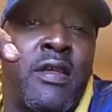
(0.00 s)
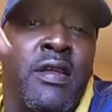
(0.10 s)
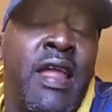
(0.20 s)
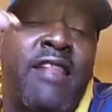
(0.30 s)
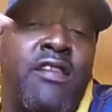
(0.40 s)

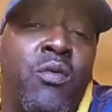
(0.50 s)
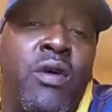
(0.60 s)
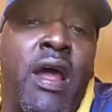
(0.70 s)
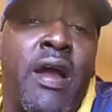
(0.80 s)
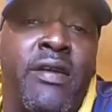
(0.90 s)
connected
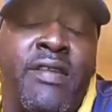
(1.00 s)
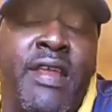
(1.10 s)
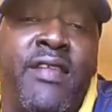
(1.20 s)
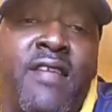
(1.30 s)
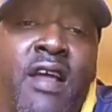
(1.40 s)
with our
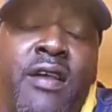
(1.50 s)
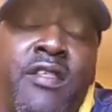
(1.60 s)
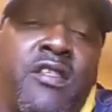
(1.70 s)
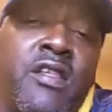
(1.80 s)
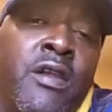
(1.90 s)
detox
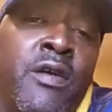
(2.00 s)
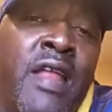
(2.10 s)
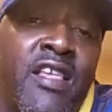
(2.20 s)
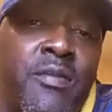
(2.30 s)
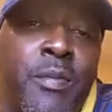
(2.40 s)
center, and
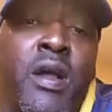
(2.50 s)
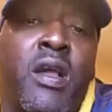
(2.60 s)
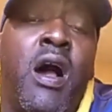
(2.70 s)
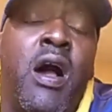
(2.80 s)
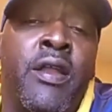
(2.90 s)
that's
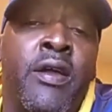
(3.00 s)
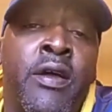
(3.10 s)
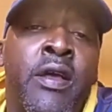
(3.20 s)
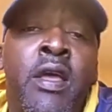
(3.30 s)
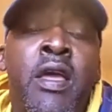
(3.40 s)
McConnell,
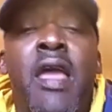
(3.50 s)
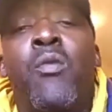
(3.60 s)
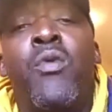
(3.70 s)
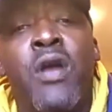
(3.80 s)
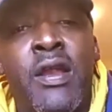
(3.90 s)
and
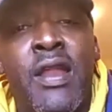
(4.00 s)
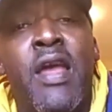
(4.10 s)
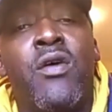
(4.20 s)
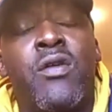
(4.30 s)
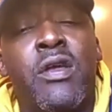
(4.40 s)
we're in
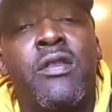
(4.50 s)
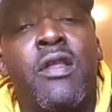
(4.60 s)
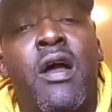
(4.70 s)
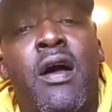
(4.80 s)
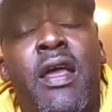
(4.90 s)
Elgin
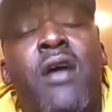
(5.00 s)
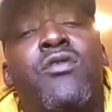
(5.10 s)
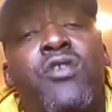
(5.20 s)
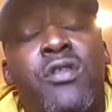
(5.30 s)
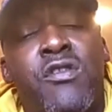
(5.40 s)

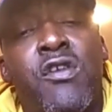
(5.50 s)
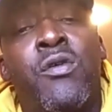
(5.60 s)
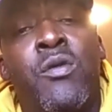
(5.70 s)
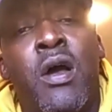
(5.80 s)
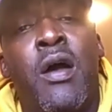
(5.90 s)

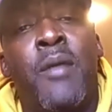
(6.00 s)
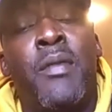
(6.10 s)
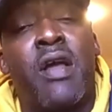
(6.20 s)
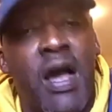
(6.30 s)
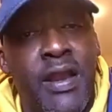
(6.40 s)
too.
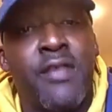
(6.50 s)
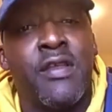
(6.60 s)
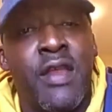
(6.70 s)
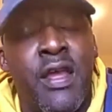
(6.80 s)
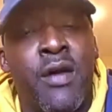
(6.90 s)
McConnell is
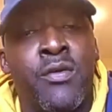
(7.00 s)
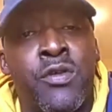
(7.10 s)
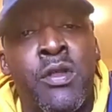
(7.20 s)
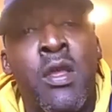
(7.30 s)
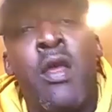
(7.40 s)
in
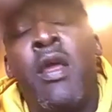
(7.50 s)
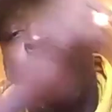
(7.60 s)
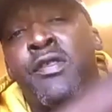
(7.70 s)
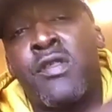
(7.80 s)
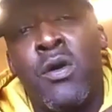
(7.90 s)
Elgin.
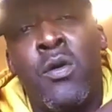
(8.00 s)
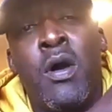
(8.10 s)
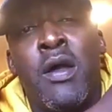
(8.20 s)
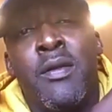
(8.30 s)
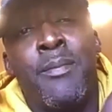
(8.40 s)
And
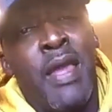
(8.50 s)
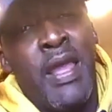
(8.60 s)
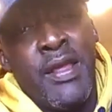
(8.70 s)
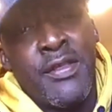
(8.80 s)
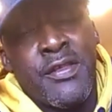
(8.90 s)
So the
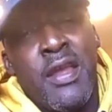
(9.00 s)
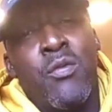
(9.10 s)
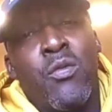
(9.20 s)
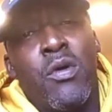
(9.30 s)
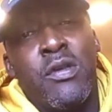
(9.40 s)
men's
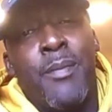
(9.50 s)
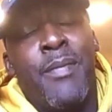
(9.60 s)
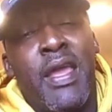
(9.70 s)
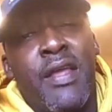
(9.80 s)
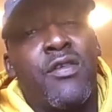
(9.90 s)

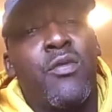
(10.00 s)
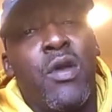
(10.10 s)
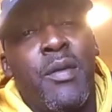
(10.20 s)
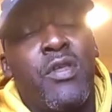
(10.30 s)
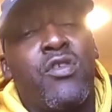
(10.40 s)
and
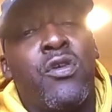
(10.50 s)
women's